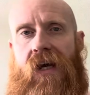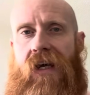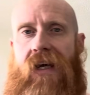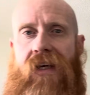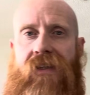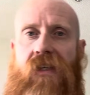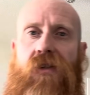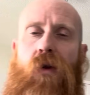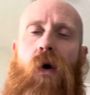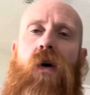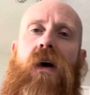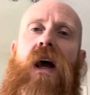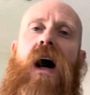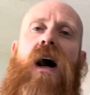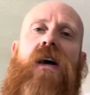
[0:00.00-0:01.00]
He had these
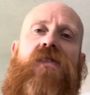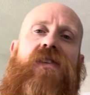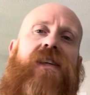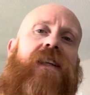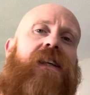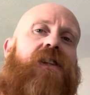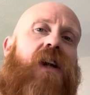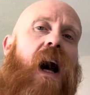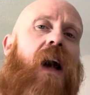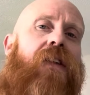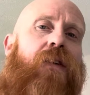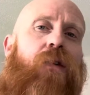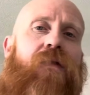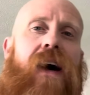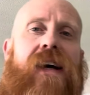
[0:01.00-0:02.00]
long cards, he had his
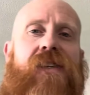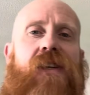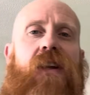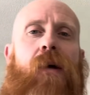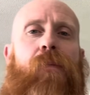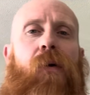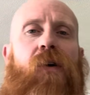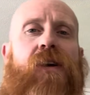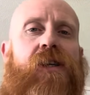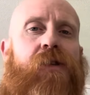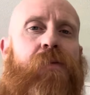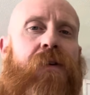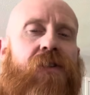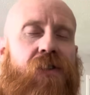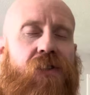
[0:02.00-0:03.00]
cardiovascular punishment.